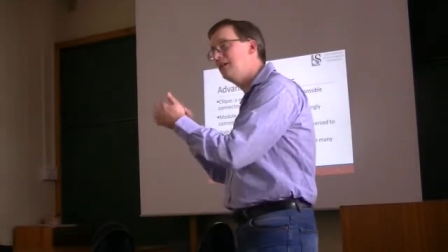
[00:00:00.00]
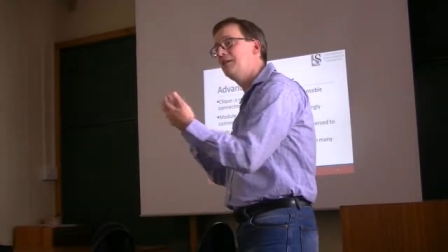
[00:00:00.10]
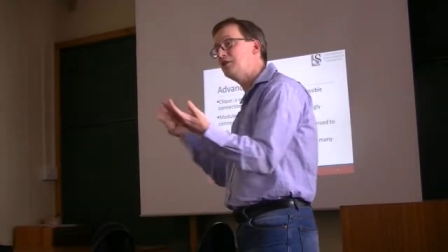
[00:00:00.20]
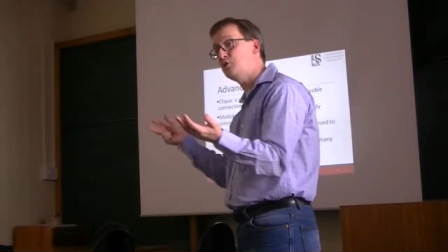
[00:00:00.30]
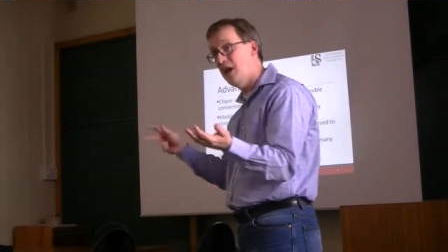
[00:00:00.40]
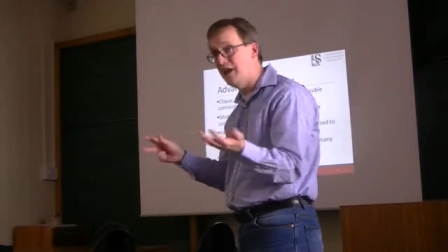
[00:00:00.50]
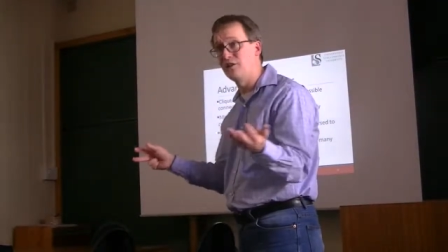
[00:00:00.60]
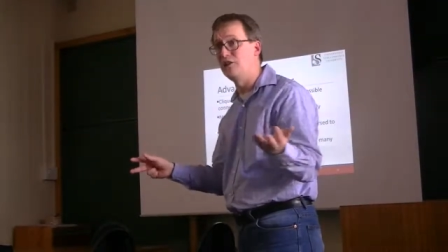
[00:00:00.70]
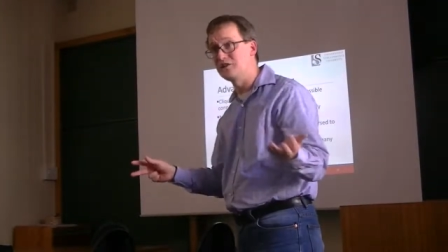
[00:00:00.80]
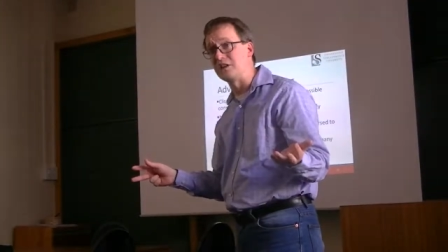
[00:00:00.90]
A
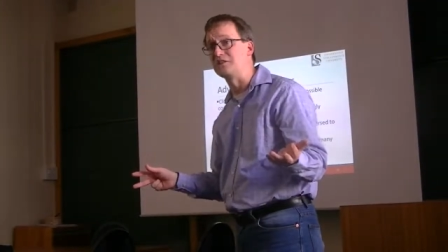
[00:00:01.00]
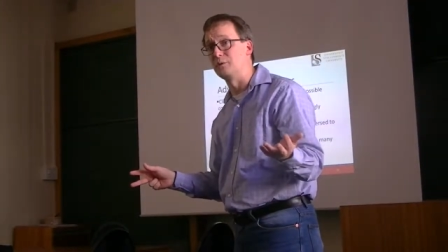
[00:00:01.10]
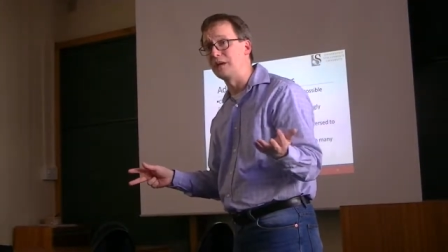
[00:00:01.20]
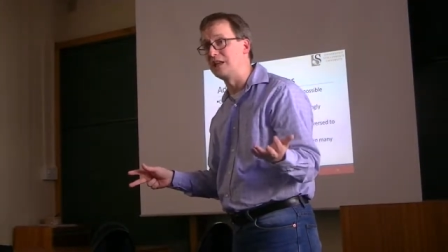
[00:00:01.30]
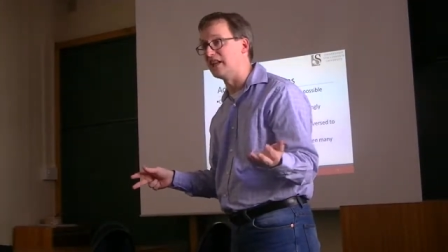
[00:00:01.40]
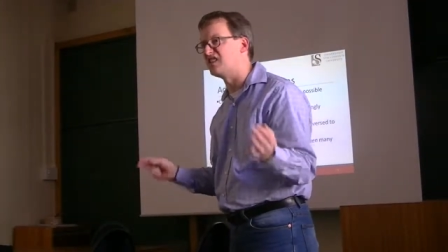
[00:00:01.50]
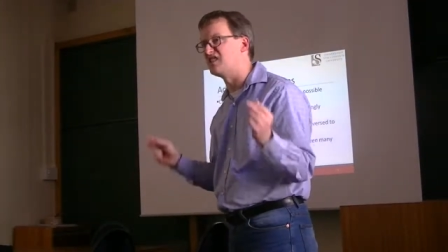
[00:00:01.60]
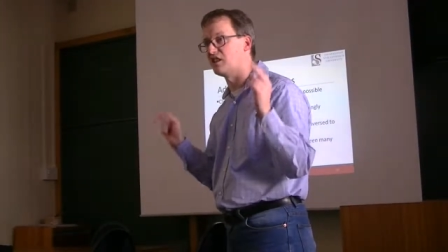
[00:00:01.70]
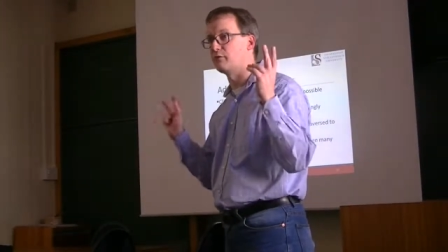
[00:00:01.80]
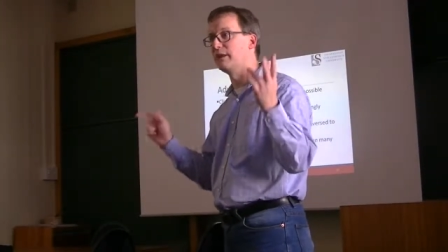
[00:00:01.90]
triangle is also a clique, it's a
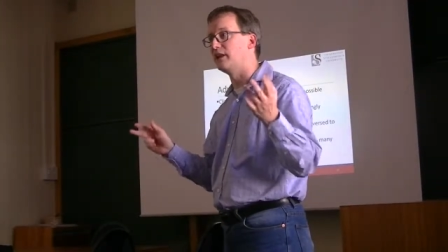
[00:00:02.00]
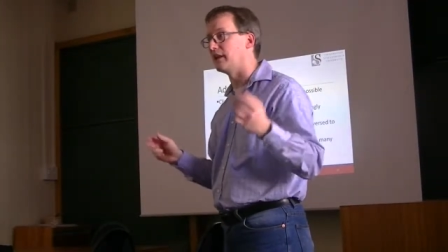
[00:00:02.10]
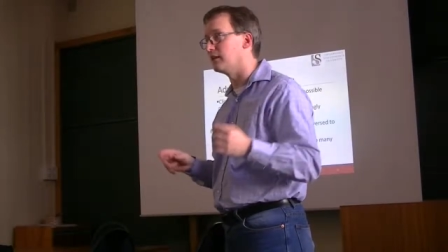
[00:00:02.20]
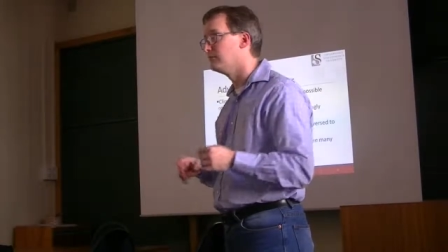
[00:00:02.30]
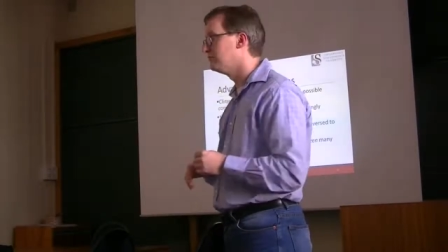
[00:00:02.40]
3-clique.